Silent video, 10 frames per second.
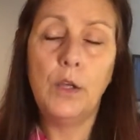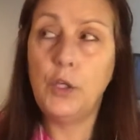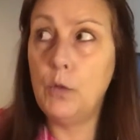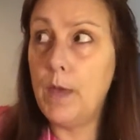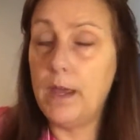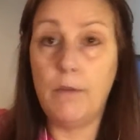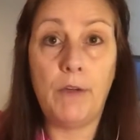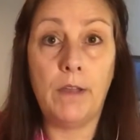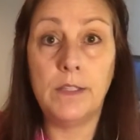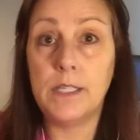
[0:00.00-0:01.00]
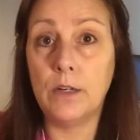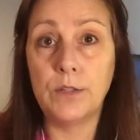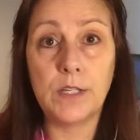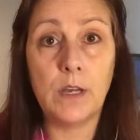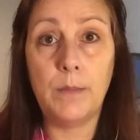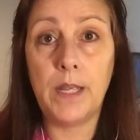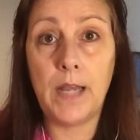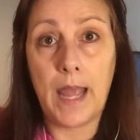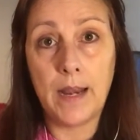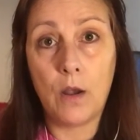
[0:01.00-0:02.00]
You may have volunteered to come in
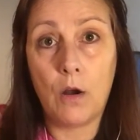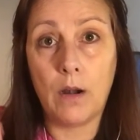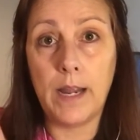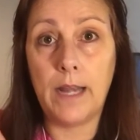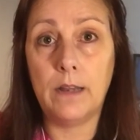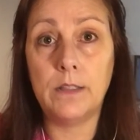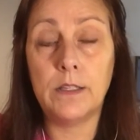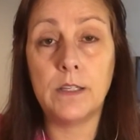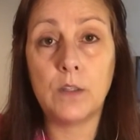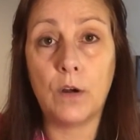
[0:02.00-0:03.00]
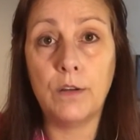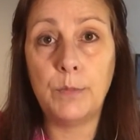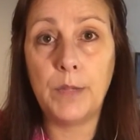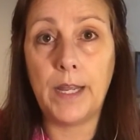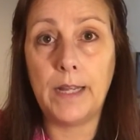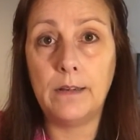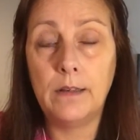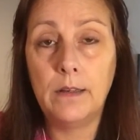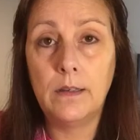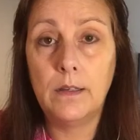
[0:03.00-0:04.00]
and incarnate into this earth plane.
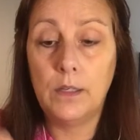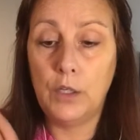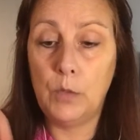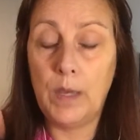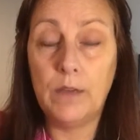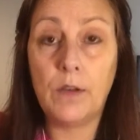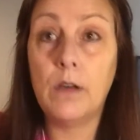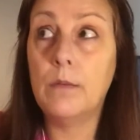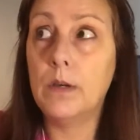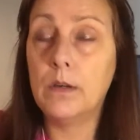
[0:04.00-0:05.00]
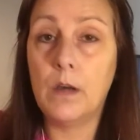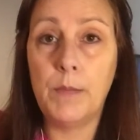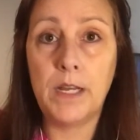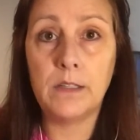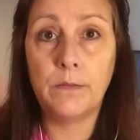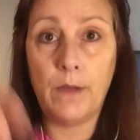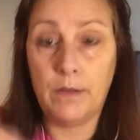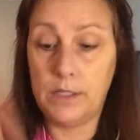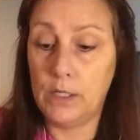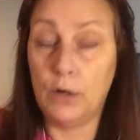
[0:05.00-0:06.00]
You may have come in as a
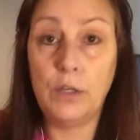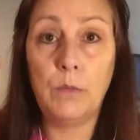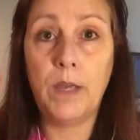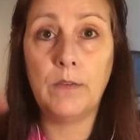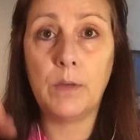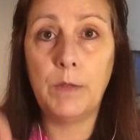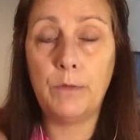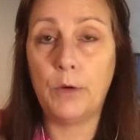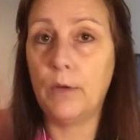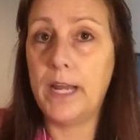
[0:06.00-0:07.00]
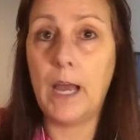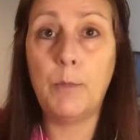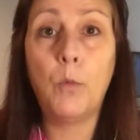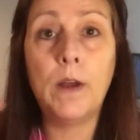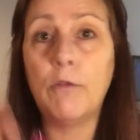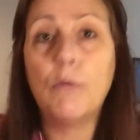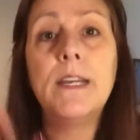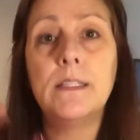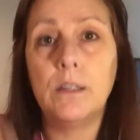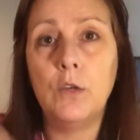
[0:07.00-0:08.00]
volunteer. You may have come in for a rehab. Whatever
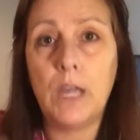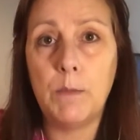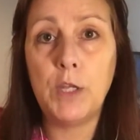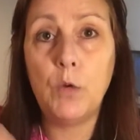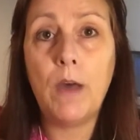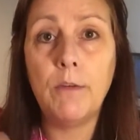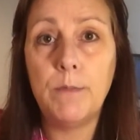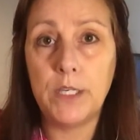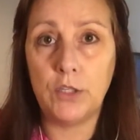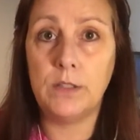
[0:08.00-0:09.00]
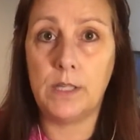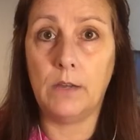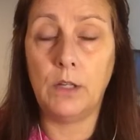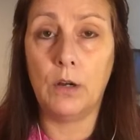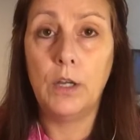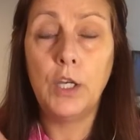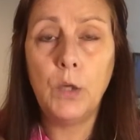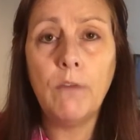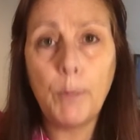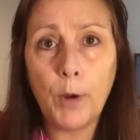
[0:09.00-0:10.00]
reason you came in, you have a mission down here. You
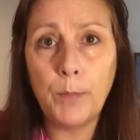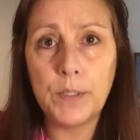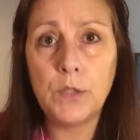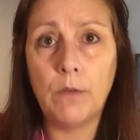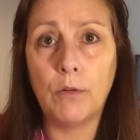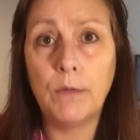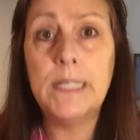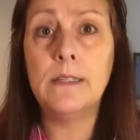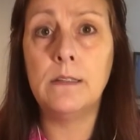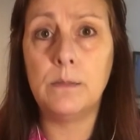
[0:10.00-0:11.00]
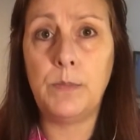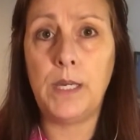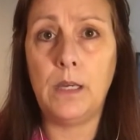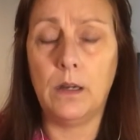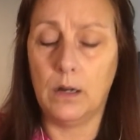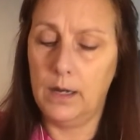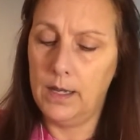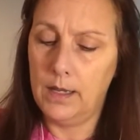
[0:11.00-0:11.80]
have a purpose. You have a reason to be here.